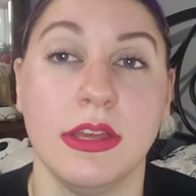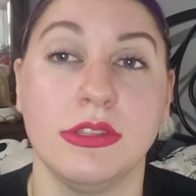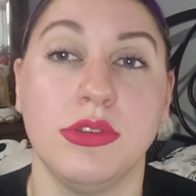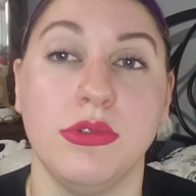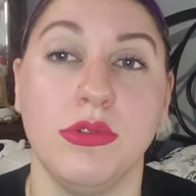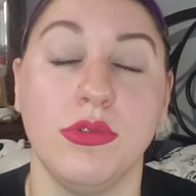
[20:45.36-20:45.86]

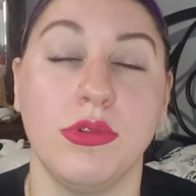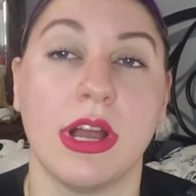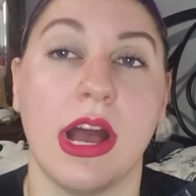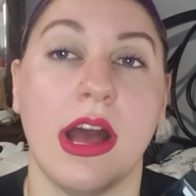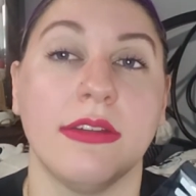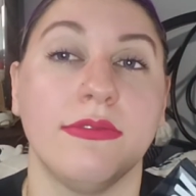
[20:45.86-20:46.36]
to
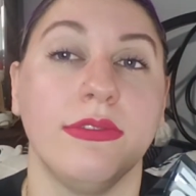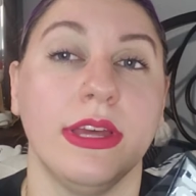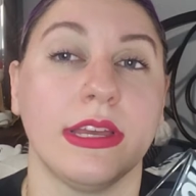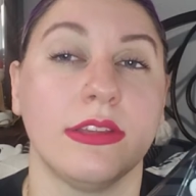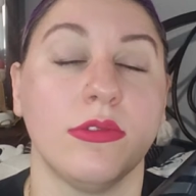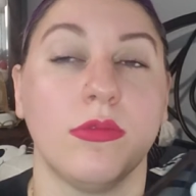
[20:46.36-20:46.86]

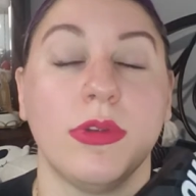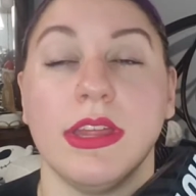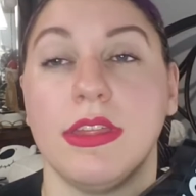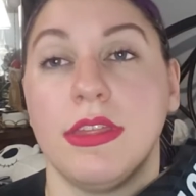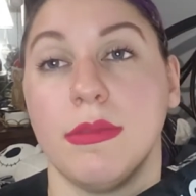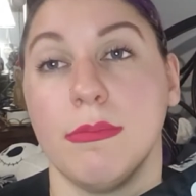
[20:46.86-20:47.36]
conflict
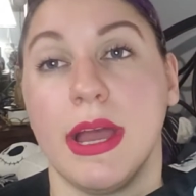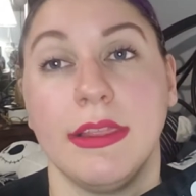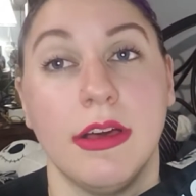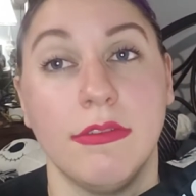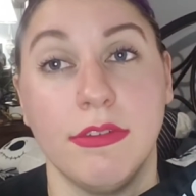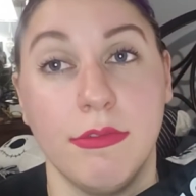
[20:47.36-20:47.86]
with my
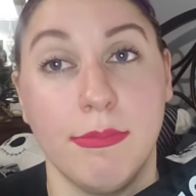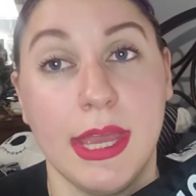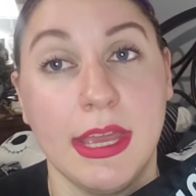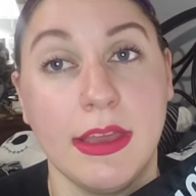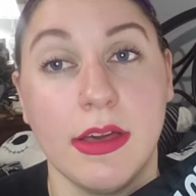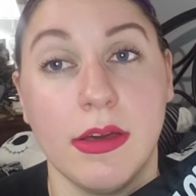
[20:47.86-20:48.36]
love of
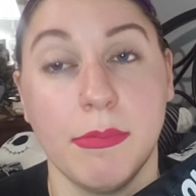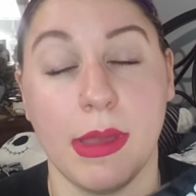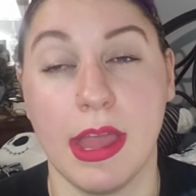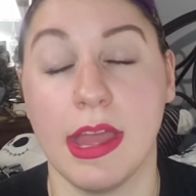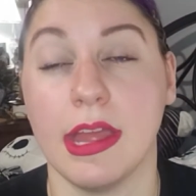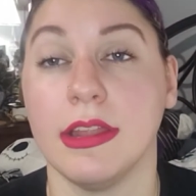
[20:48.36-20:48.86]
makeup
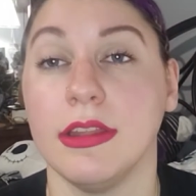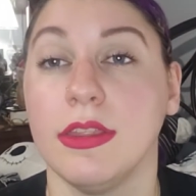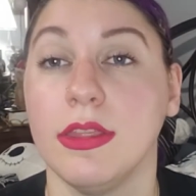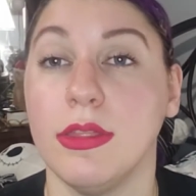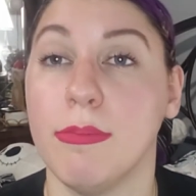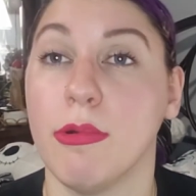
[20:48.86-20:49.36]
and
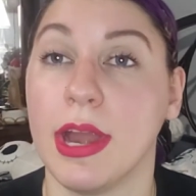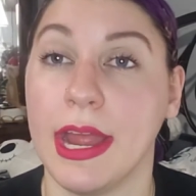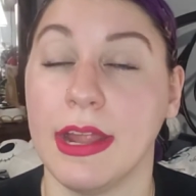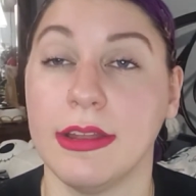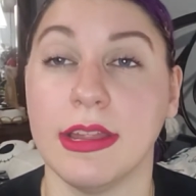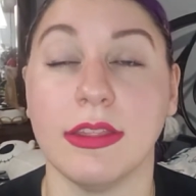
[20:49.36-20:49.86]
the
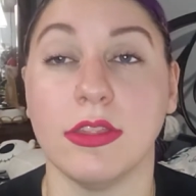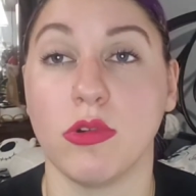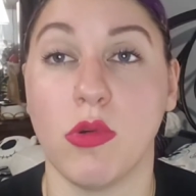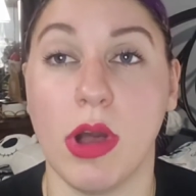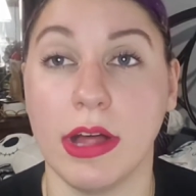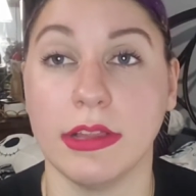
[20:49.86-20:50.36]
brand and the
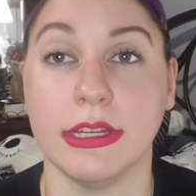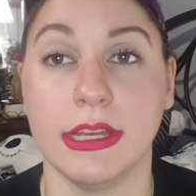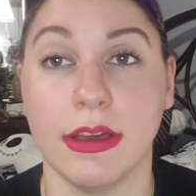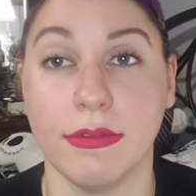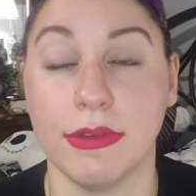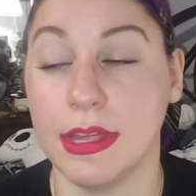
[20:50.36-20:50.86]

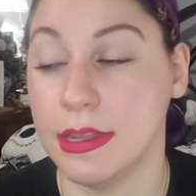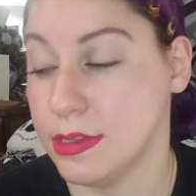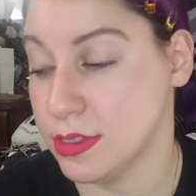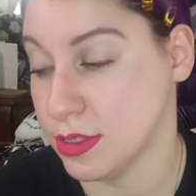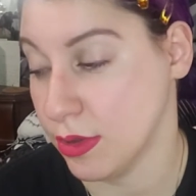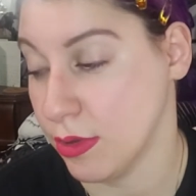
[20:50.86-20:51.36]
quality of
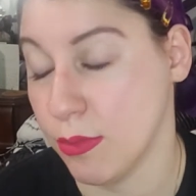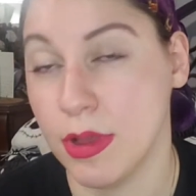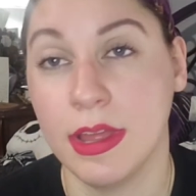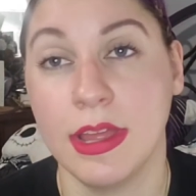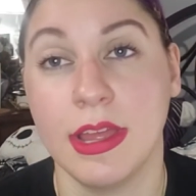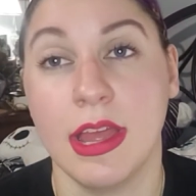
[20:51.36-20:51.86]
it. So
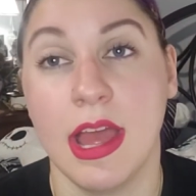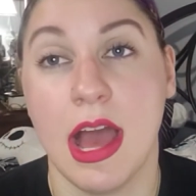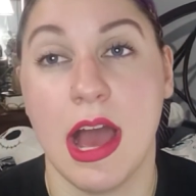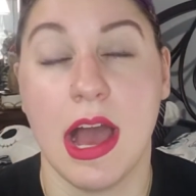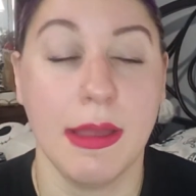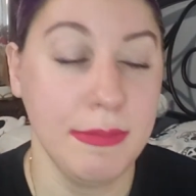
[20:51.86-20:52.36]

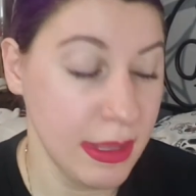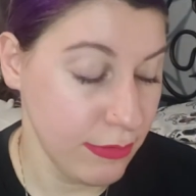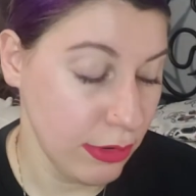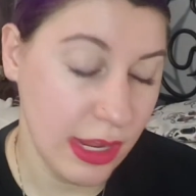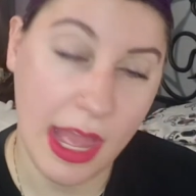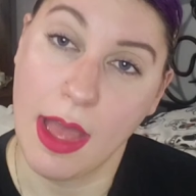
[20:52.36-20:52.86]
I'm not
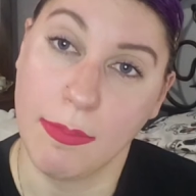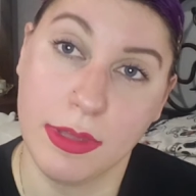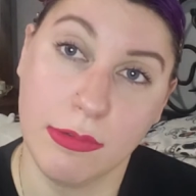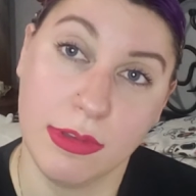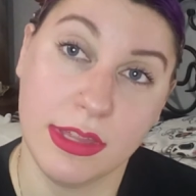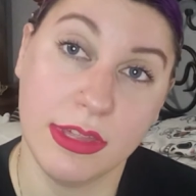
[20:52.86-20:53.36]
very
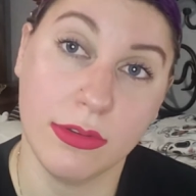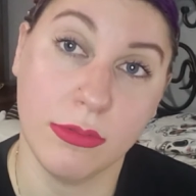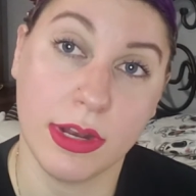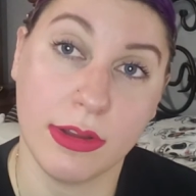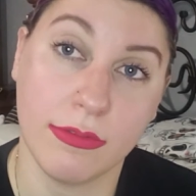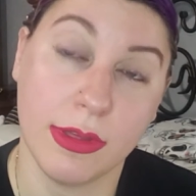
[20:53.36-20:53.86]
happy with either
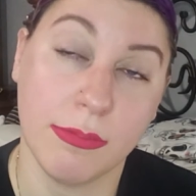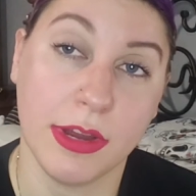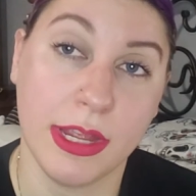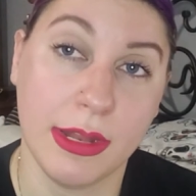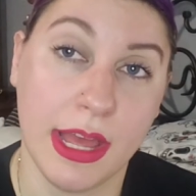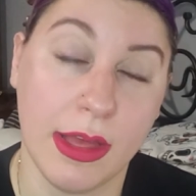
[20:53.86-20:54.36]
one of them
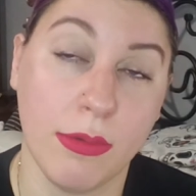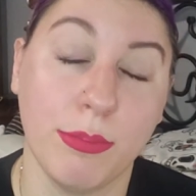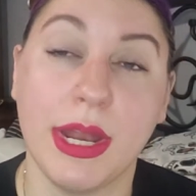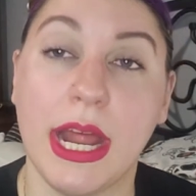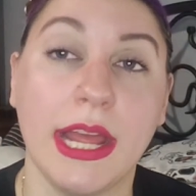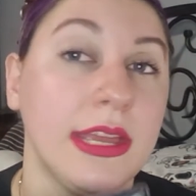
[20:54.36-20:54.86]
right now,
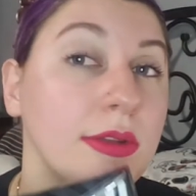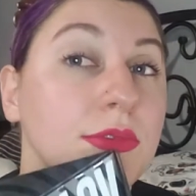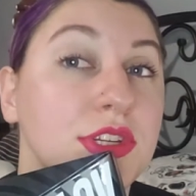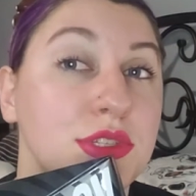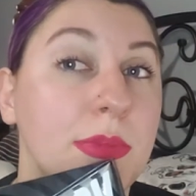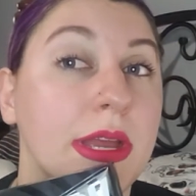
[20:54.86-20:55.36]
but I can
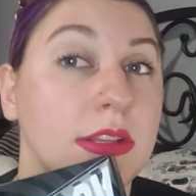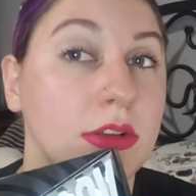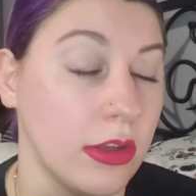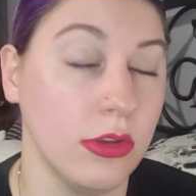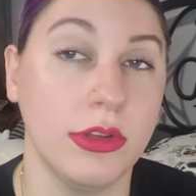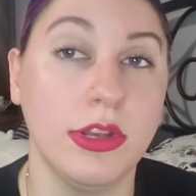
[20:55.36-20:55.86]
respect
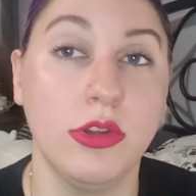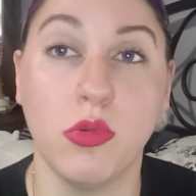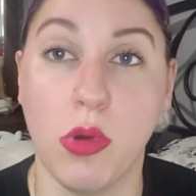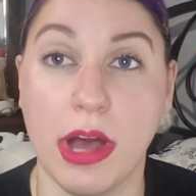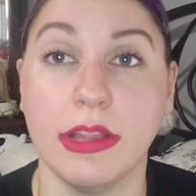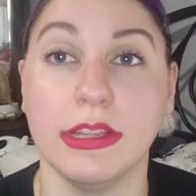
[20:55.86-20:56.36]
a good
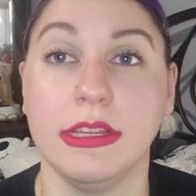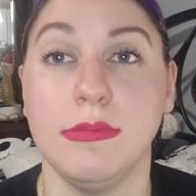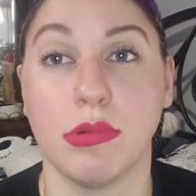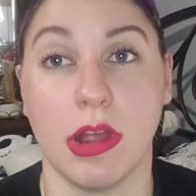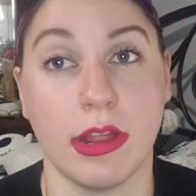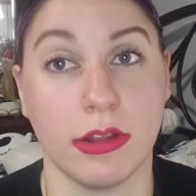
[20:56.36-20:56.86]
quality
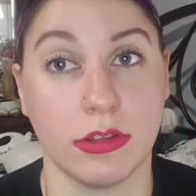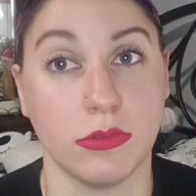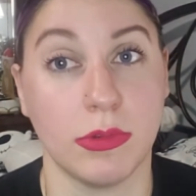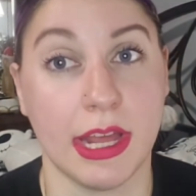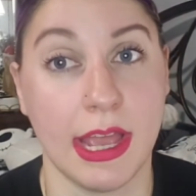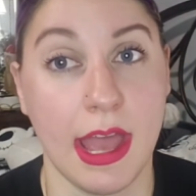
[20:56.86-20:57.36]
product
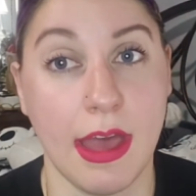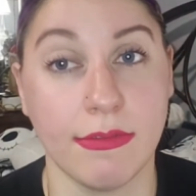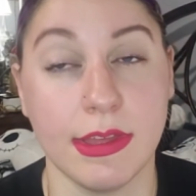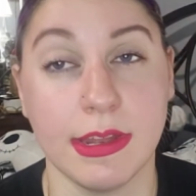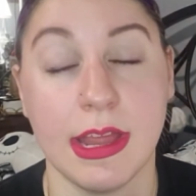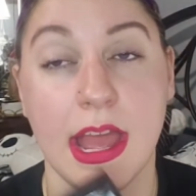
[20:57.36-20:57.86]
when I have
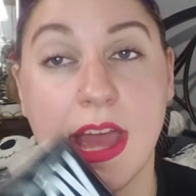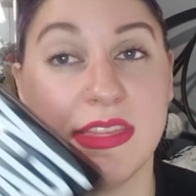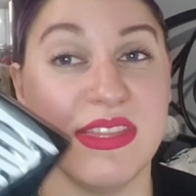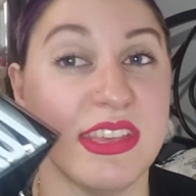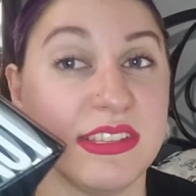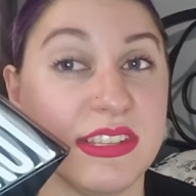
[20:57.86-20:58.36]
it.
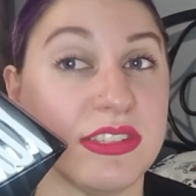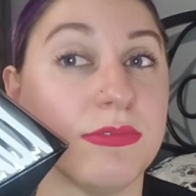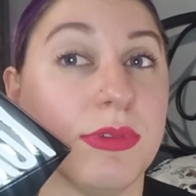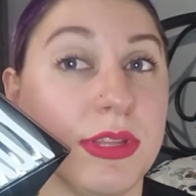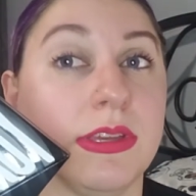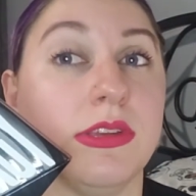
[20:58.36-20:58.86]
And this is a
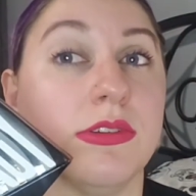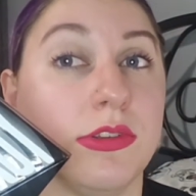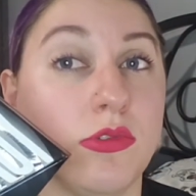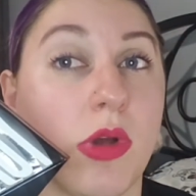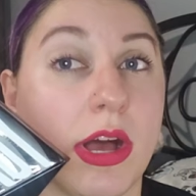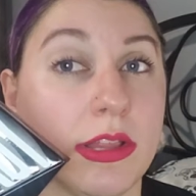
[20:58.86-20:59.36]
really
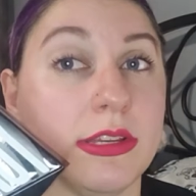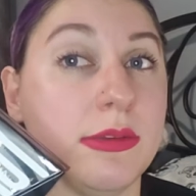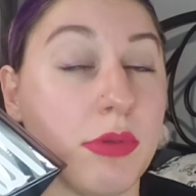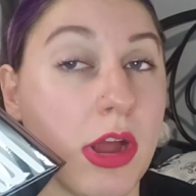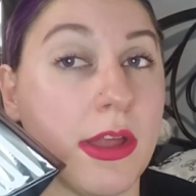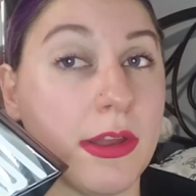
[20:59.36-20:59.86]
good quality
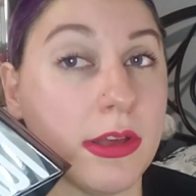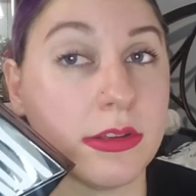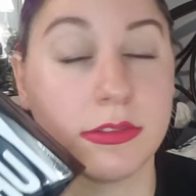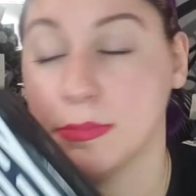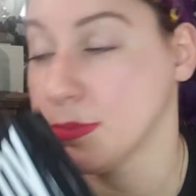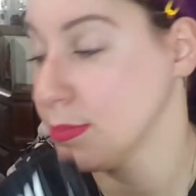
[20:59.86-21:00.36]
product.